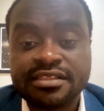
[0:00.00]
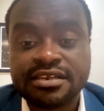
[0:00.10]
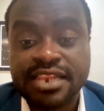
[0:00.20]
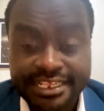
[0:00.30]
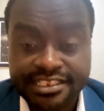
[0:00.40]

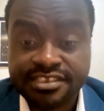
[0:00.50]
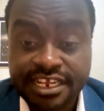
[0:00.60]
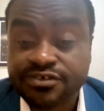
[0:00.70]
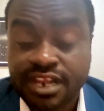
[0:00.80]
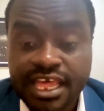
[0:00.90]
the less
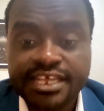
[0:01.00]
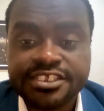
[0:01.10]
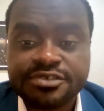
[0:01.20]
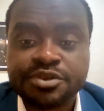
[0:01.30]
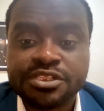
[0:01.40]

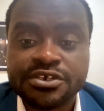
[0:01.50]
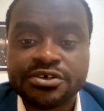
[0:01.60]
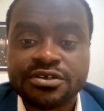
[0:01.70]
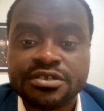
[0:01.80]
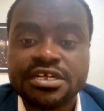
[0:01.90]
centralized
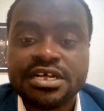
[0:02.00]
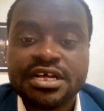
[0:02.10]
political